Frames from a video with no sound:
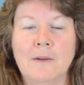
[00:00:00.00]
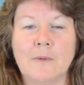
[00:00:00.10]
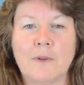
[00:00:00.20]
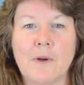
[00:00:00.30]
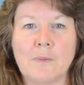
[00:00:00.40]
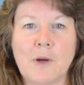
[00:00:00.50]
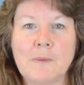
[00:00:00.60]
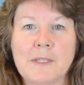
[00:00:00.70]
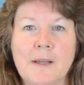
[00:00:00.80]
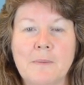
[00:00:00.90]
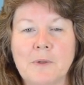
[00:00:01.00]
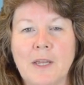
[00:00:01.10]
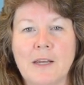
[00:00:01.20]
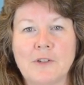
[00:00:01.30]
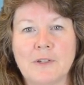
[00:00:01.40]
With on-premise
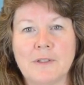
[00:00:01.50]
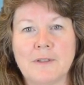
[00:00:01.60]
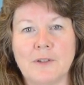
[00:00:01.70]
applications,